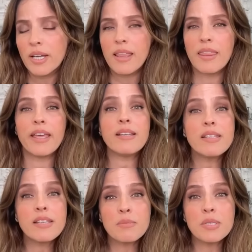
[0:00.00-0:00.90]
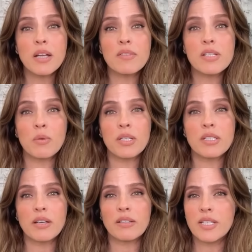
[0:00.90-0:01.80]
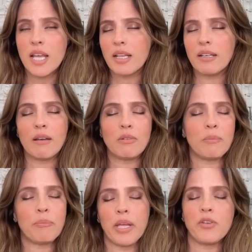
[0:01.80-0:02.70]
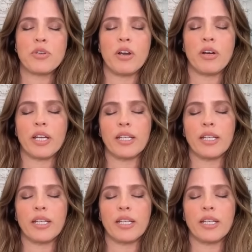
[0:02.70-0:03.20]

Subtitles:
They see themselves as the ones that are taking down the patriarchy.